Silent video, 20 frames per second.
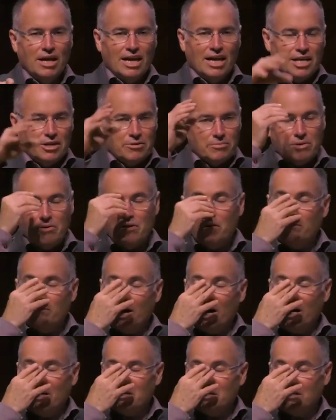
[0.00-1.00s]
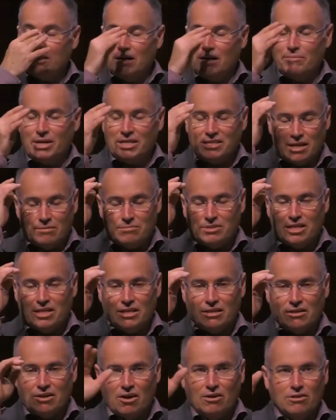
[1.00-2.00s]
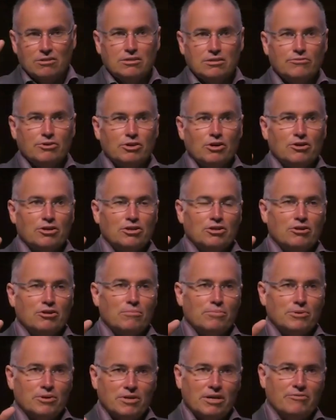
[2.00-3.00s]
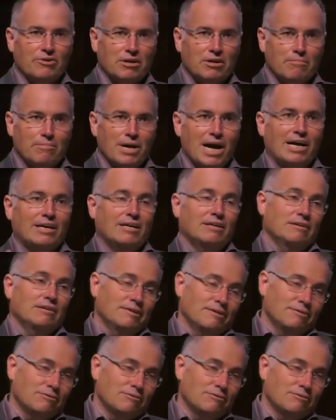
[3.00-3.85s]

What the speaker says: And I remember a boss at my time saying, Carlos, if you go to Europe, you'll never come back.